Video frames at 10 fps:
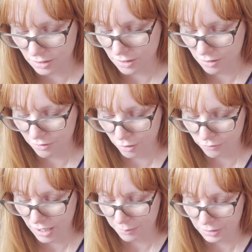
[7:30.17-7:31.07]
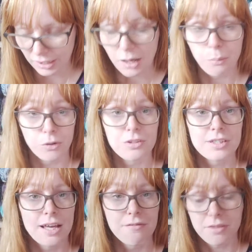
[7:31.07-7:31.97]
And thought, right, I'm going to get one
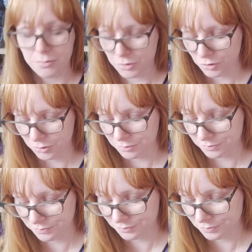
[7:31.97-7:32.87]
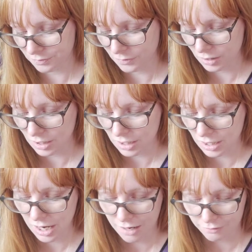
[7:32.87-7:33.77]
set of them done.
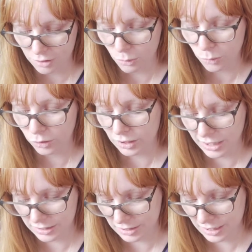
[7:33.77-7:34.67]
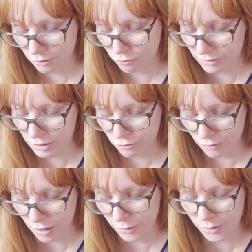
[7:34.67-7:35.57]
I've got one last increase
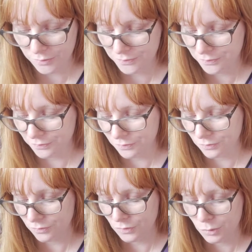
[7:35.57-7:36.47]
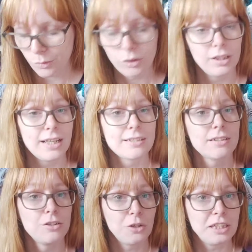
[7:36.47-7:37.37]
row, one last
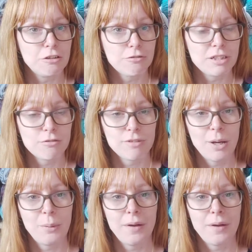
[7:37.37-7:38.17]
not increase row,